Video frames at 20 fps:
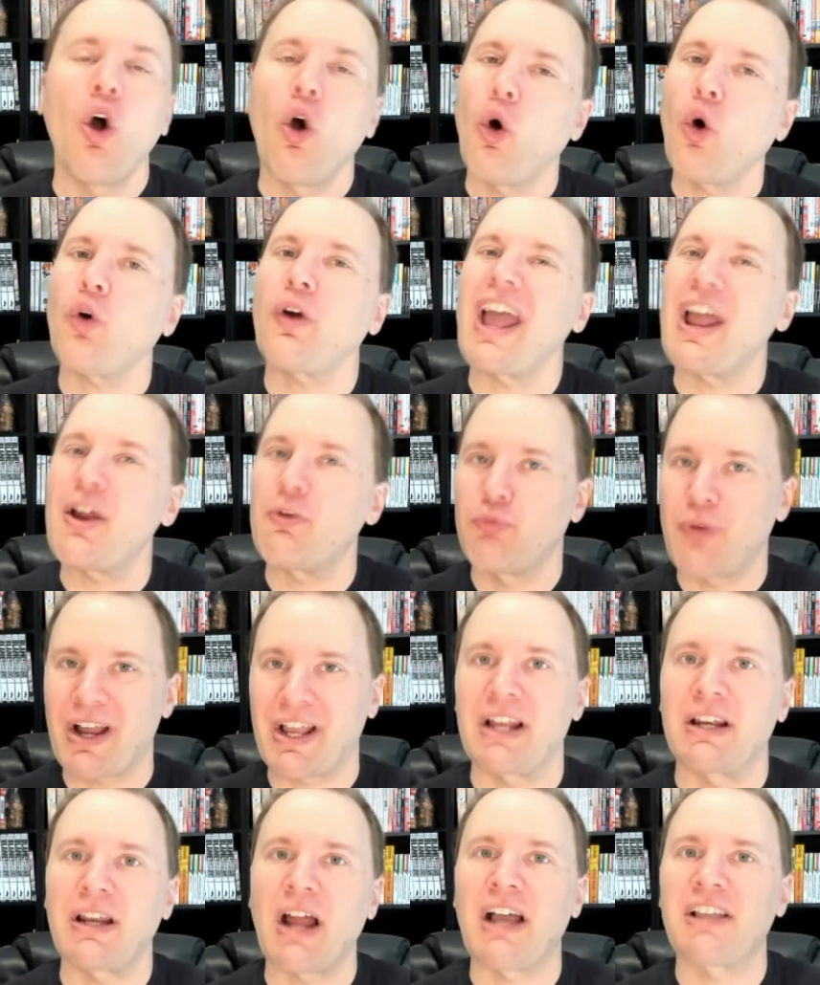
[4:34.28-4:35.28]
or a
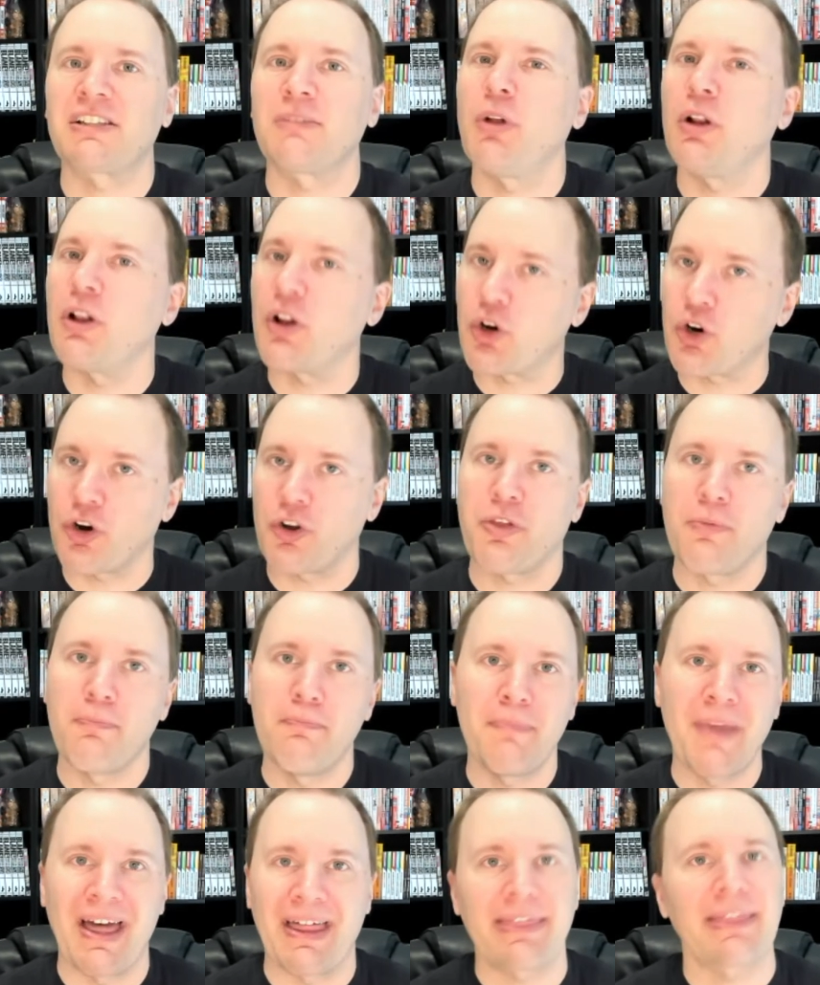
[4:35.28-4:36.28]
recognizable Earth
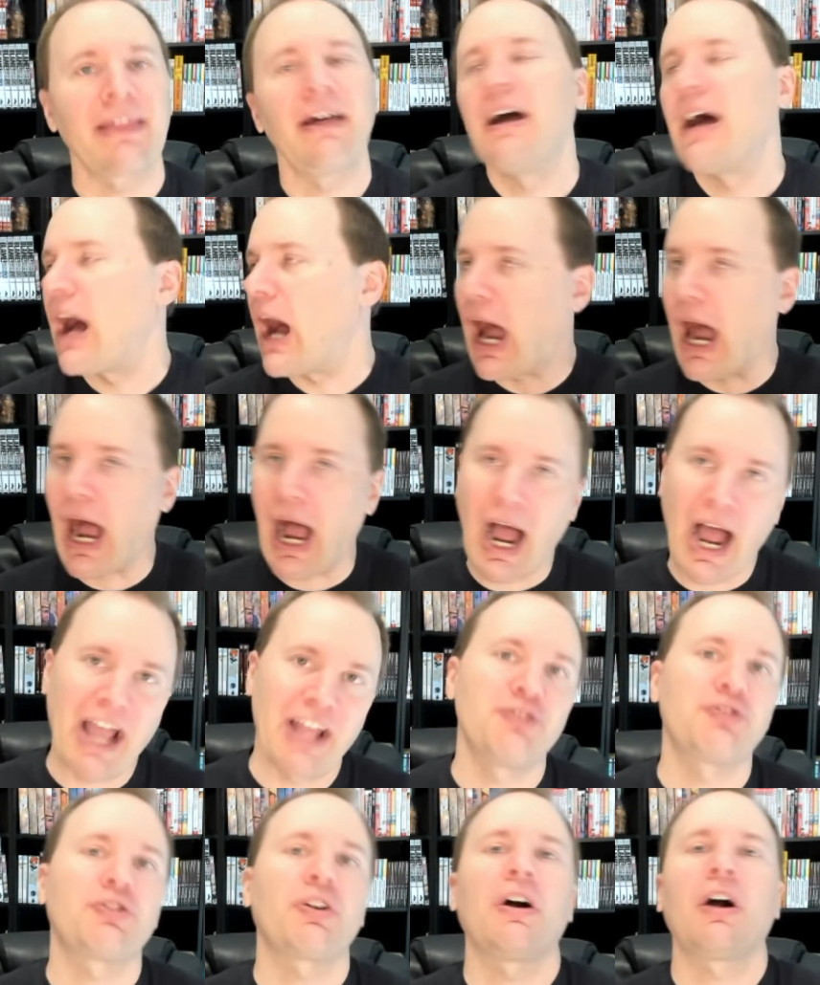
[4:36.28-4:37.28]
myth, a
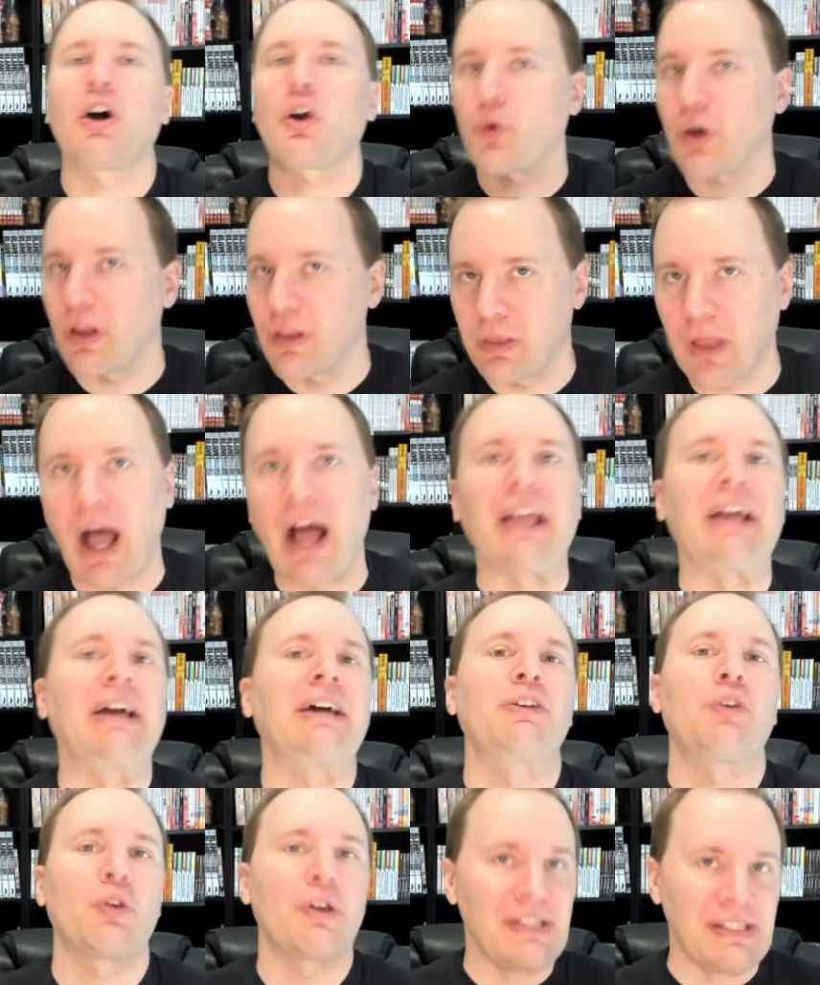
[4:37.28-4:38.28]
hydra or a
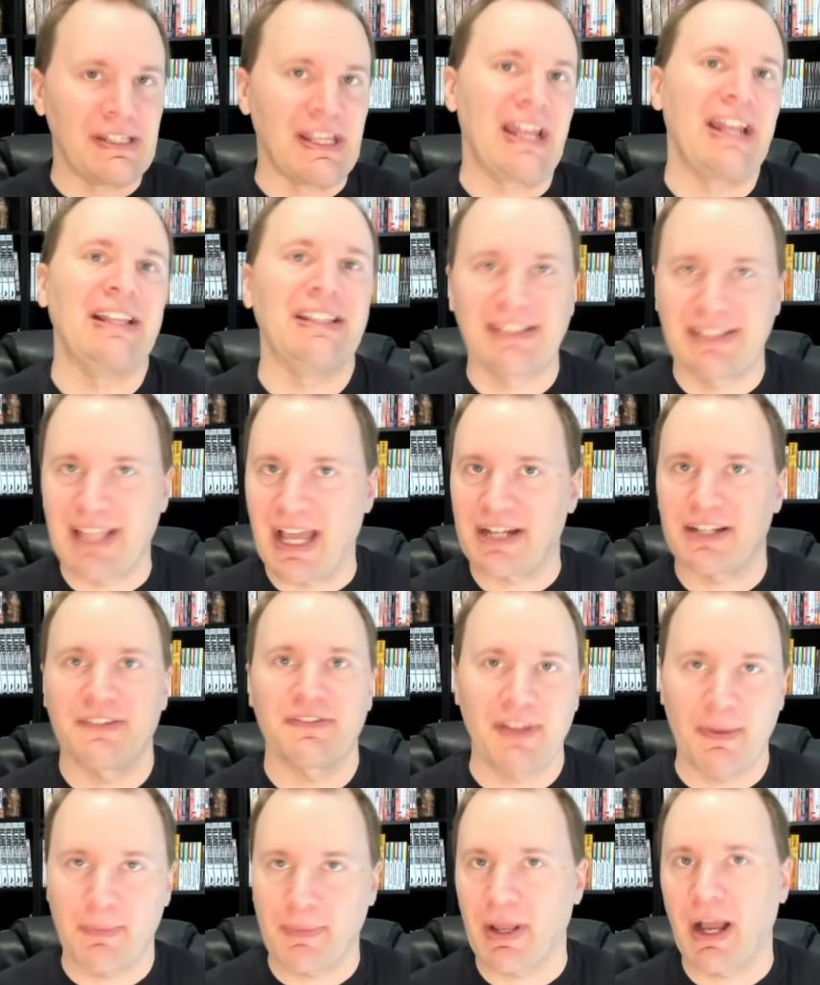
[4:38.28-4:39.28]
lion or an insect of
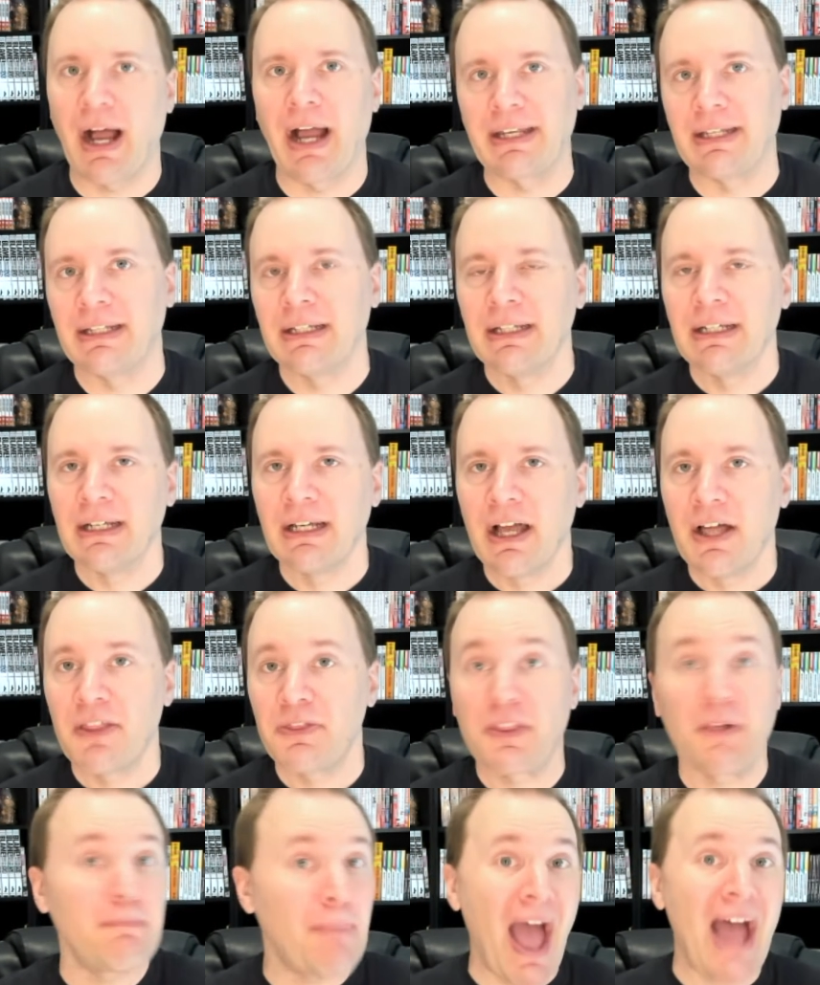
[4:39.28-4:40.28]
some kind.
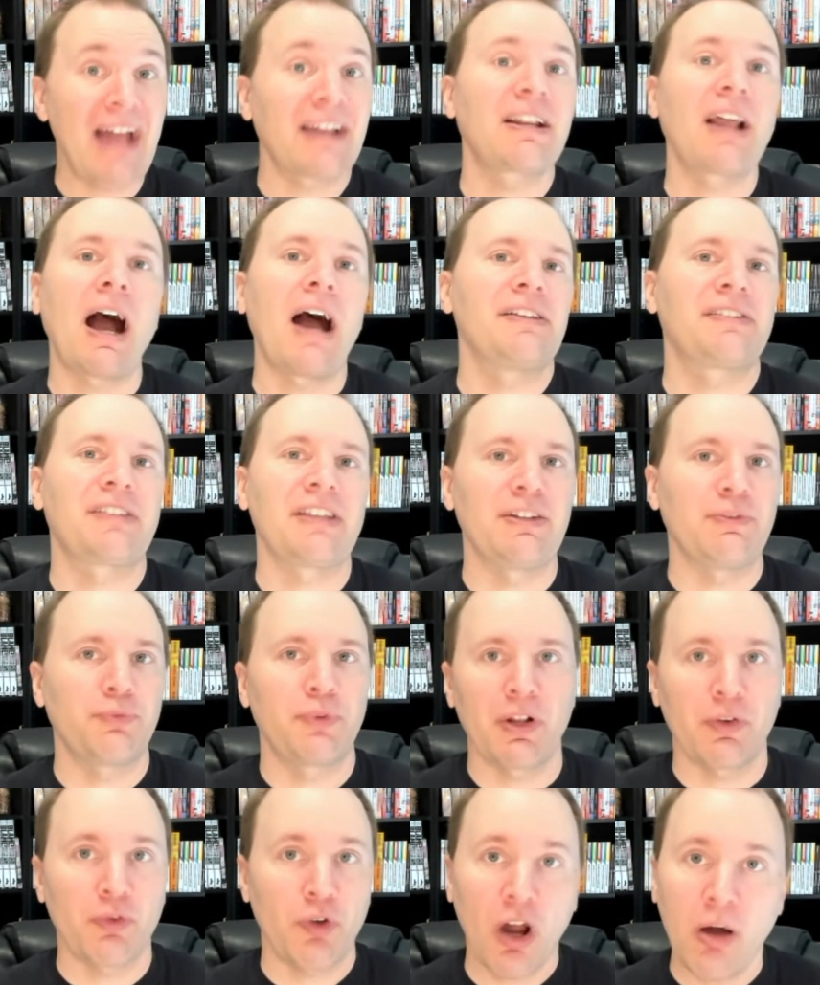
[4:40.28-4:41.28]
The bad guys in
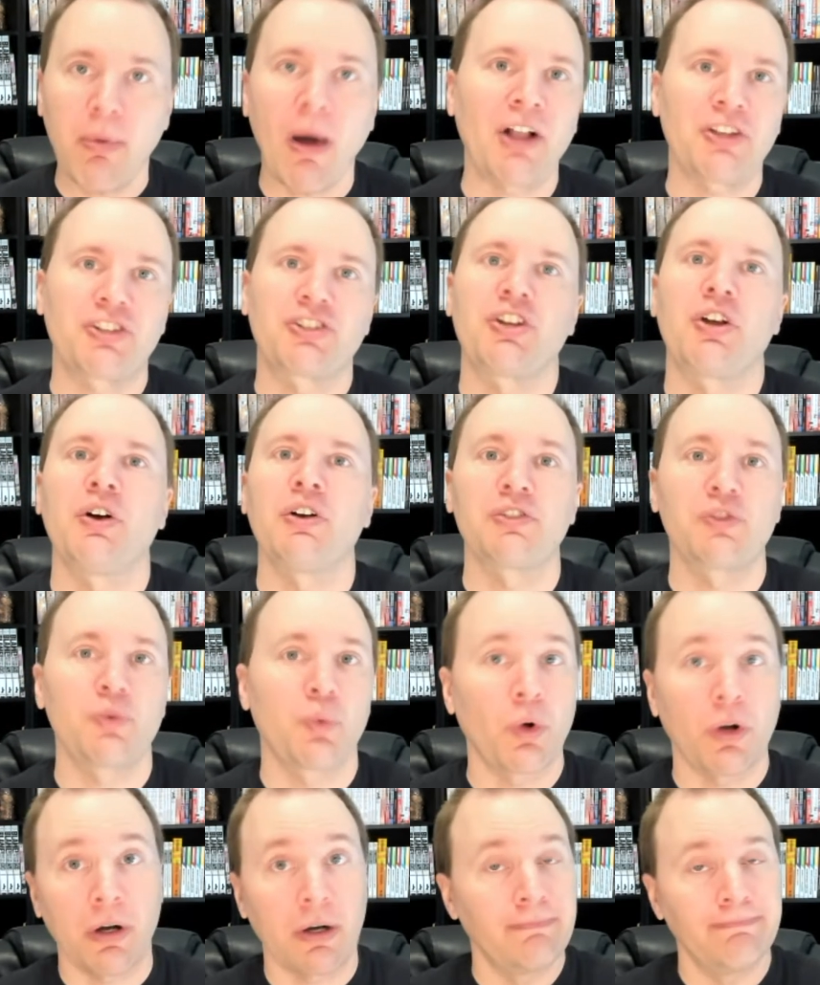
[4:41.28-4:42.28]
Real Robot shows
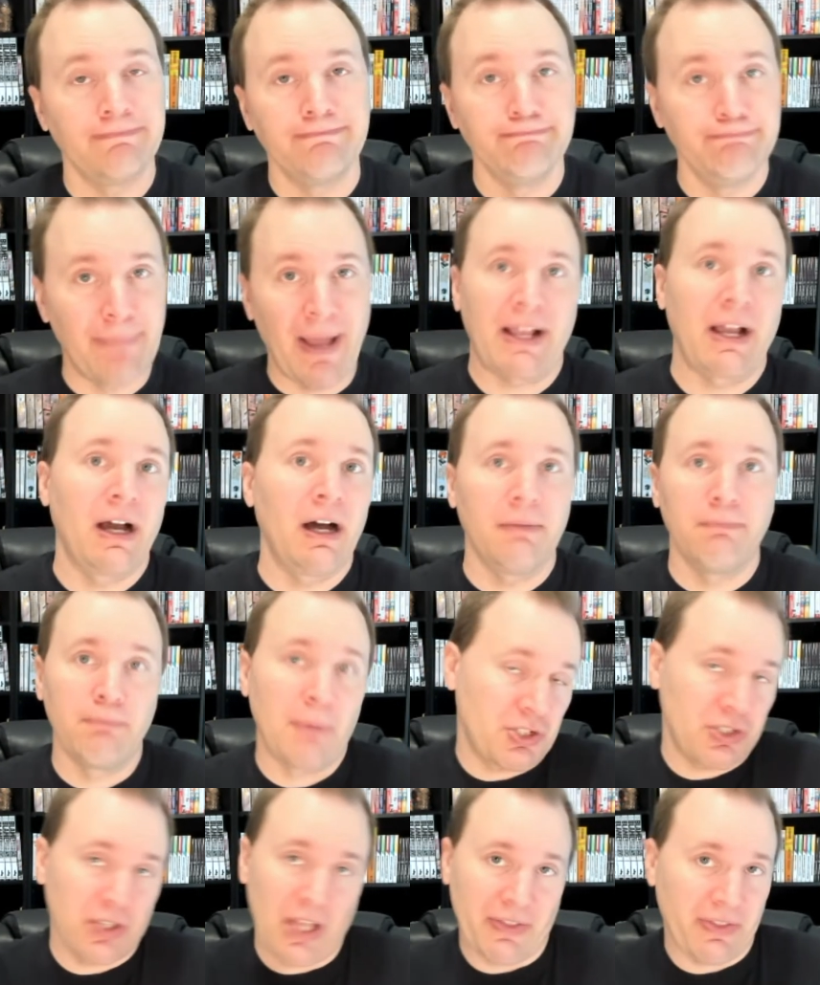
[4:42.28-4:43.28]
were mecha,
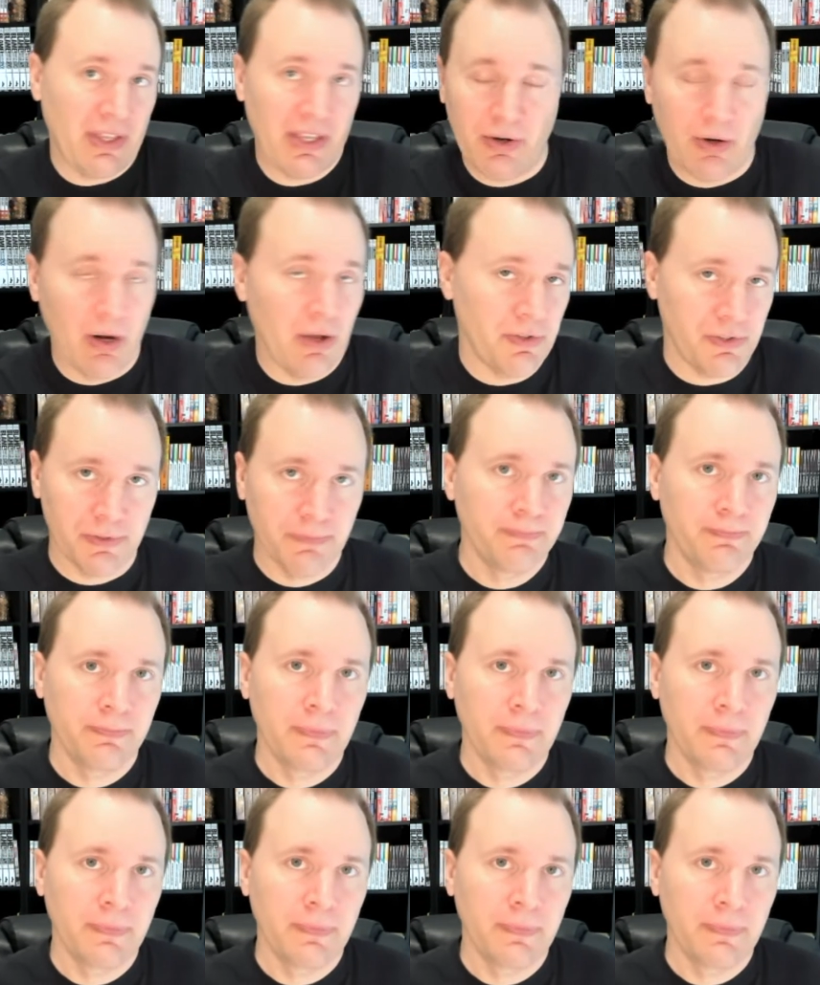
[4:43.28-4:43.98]
much like the heroes.